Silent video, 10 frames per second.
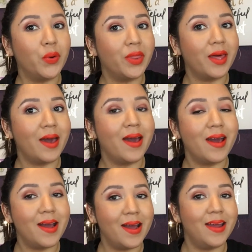So
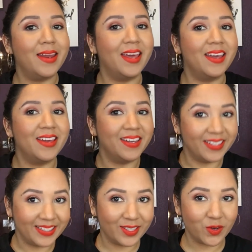that
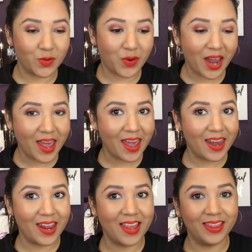is
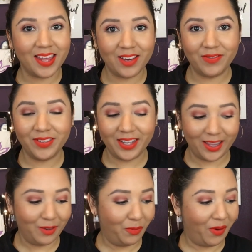red, and
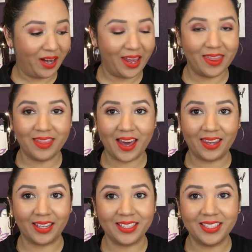definitely bringing
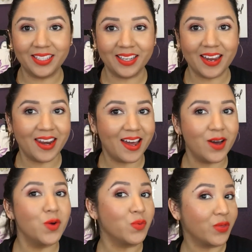that Latina
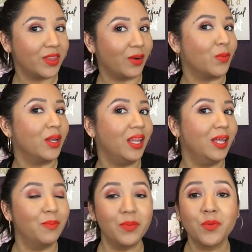now with that red lip.